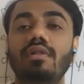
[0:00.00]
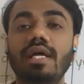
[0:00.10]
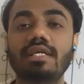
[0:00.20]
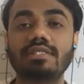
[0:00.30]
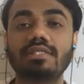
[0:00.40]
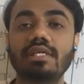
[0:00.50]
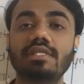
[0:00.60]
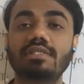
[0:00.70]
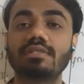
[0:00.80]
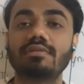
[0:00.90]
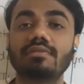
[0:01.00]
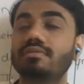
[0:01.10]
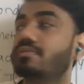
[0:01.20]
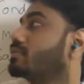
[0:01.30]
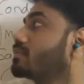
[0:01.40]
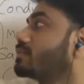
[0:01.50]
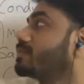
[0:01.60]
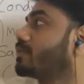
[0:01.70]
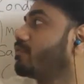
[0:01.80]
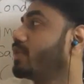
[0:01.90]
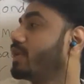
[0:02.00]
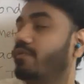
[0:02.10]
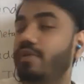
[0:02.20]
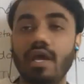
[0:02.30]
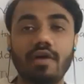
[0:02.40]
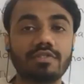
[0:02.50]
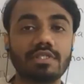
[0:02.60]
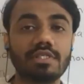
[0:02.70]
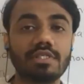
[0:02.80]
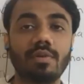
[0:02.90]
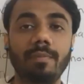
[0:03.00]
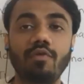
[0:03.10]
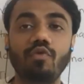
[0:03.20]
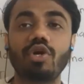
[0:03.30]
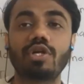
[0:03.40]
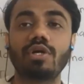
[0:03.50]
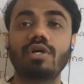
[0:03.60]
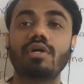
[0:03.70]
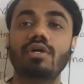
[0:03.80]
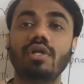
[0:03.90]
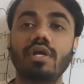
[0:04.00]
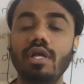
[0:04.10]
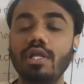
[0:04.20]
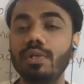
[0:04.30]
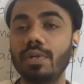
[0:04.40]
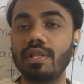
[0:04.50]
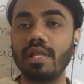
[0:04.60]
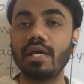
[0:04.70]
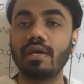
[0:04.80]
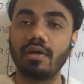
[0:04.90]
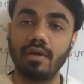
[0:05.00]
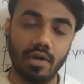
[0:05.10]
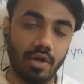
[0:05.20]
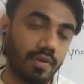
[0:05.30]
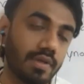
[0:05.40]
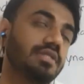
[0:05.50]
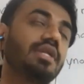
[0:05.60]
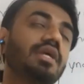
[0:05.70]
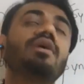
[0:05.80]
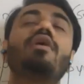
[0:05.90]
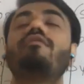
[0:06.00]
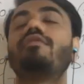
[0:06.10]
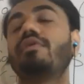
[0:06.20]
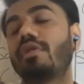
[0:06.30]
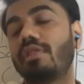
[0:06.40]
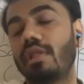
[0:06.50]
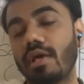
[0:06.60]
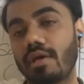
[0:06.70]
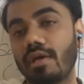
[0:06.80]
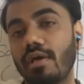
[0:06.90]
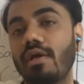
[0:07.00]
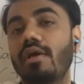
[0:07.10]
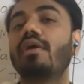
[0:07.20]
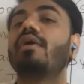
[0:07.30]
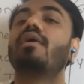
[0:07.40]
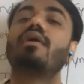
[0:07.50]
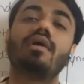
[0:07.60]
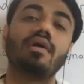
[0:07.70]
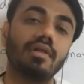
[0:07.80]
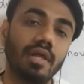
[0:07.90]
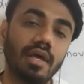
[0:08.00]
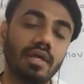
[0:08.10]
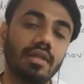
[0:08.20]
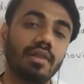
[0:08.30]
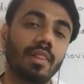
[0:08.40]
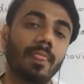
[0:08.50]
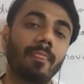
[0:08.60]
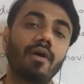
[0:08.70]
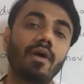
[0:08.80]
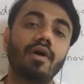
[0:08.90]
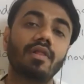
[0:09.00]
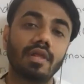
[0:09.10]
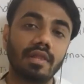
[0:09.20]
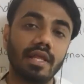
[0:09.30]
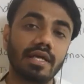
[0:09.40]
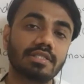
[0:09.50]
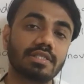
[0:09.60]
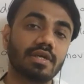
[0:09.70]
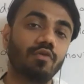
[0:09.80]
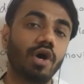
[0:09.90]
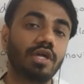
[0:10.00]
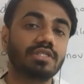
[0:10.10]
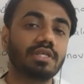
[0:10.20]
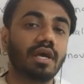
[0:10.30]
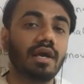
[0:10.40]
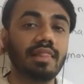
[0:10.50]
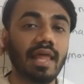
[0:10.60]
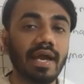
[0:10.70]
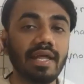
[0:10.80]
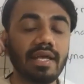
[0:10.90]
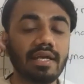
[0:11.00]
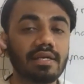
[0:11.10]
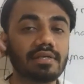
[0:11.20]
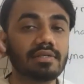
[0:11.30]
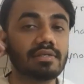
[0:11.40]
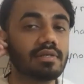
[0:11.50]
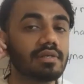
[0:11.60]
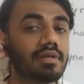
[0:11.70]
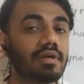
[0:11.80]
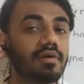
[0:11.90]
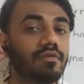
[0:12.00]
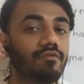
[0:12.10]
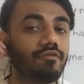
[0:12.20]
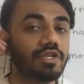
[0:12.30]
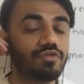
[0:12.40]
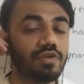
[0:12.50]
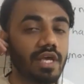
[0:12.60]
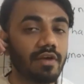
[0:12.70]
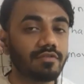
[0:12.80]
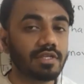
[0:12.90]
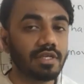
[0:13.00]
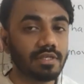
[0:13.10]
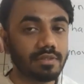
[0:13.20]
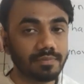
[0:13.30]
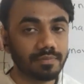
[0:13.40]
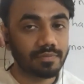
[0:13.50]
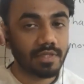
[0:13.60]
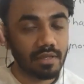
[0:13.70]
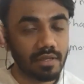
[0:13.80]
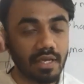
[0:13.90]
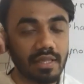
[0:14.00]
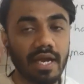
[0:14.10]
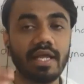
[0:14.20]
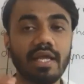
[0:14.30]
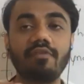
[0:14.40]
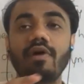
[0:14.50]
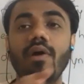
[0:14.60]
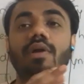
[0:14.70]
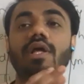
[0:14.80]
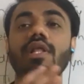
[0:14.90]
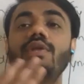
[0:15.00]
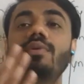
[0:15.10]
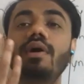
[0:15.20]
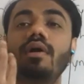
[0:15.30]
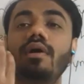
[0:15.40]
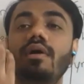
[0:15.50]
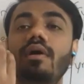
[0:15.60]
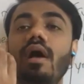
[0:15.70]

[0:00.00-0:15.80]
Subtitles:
Next is, which we have seen, pivot in your neck, twisting of your neck. Then the next was gliding, which we have seen, the gliding found in your